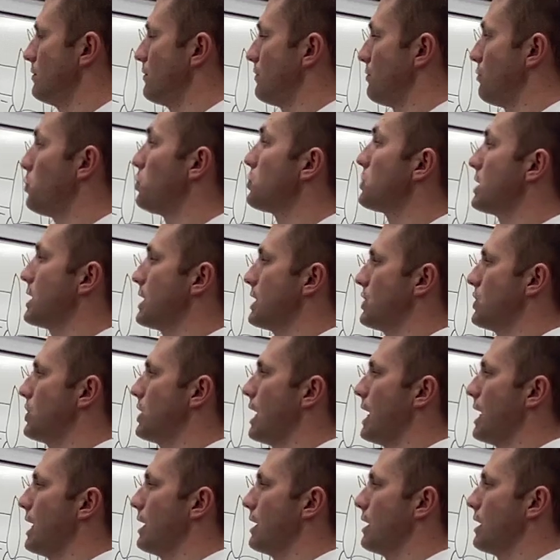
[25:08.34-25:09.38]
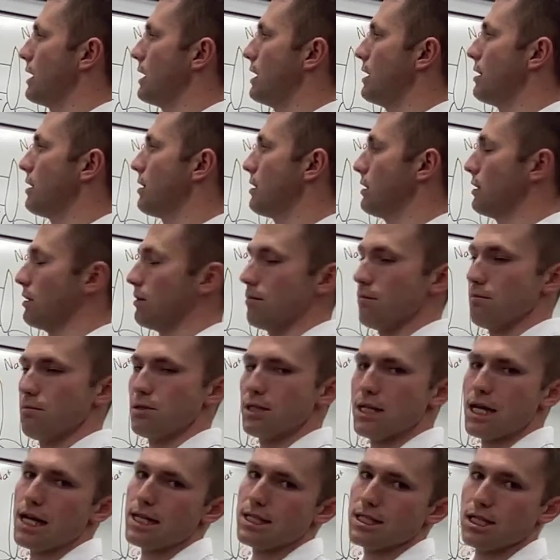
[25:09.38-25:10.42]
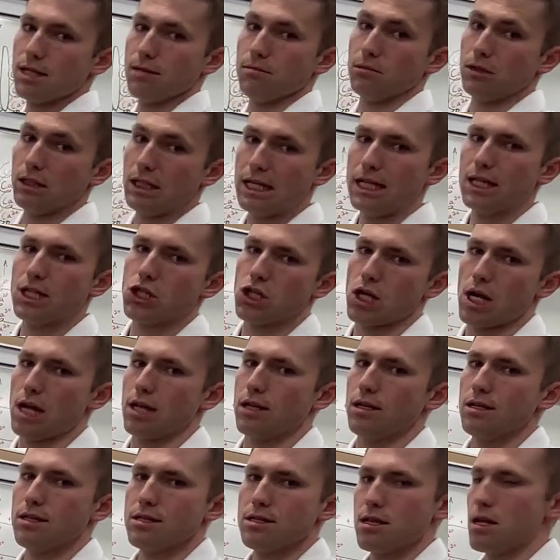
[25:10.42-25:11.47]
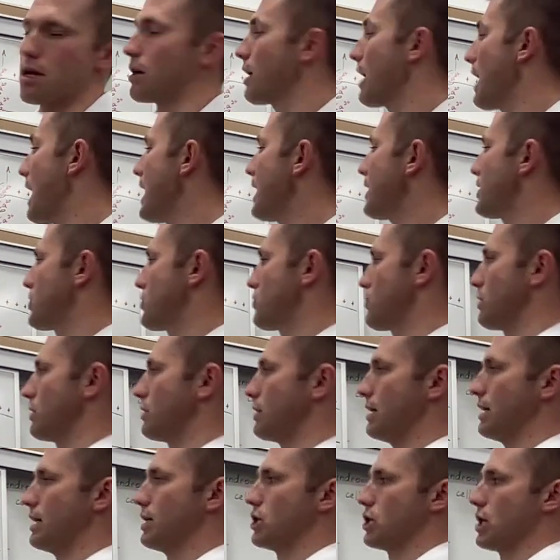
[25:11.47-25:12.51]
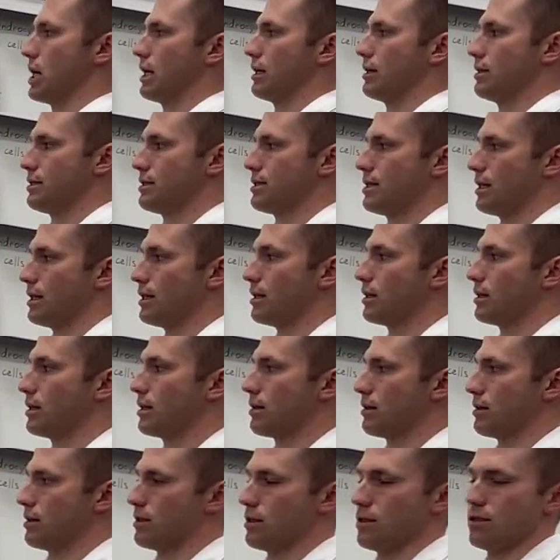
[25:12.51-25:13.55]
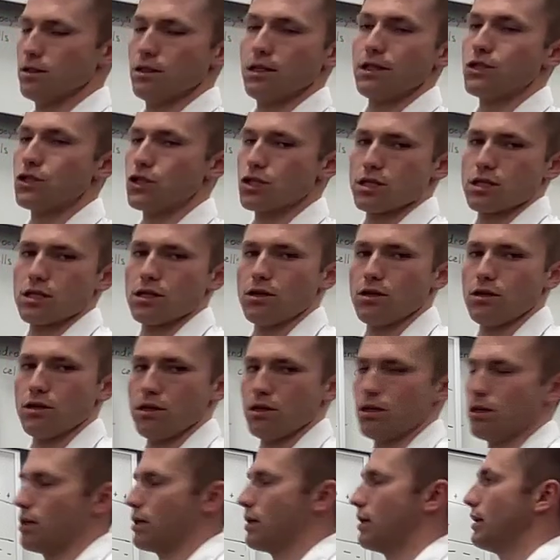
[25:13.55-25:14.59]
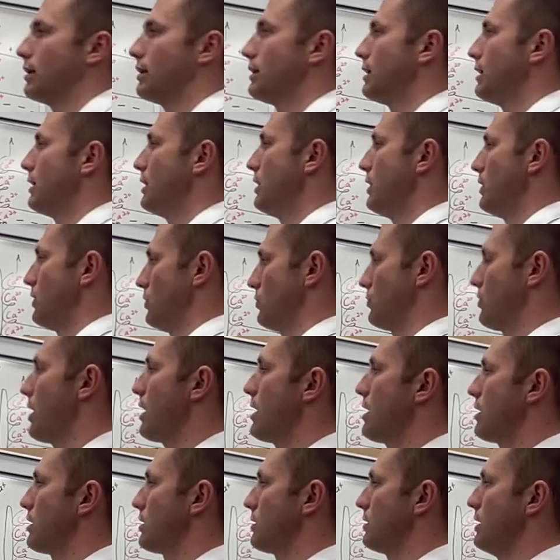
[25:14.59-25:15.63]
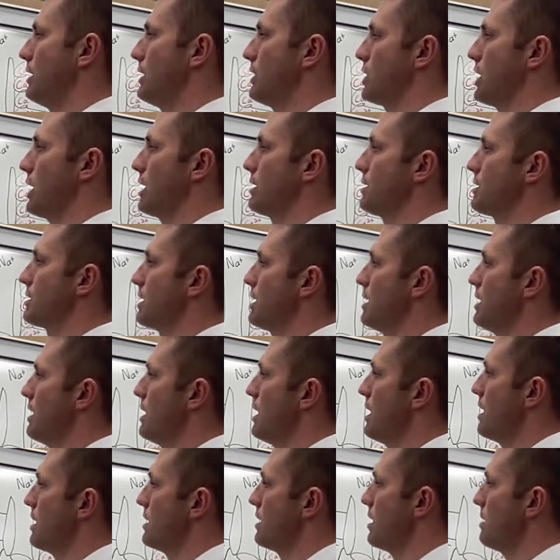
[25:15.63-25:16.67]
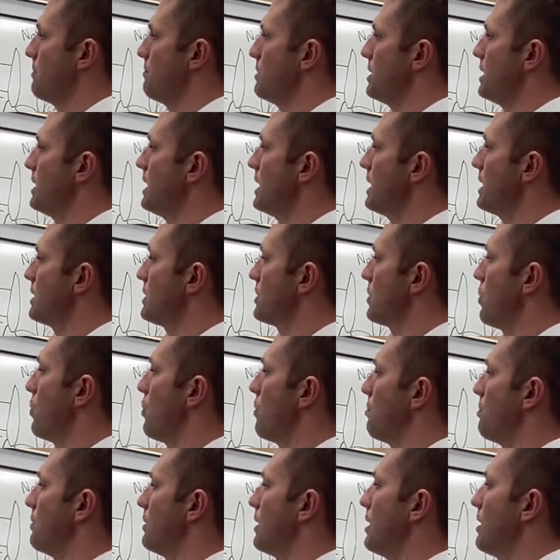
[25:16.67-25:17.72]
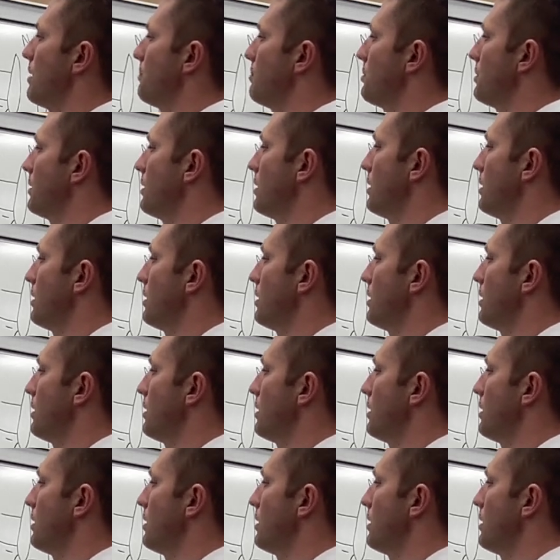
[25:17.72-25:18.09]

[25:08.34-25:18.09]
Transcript: voltage-gated potassium leak channels, they're extra leak channels than just the regular leak channels, they begin to open up.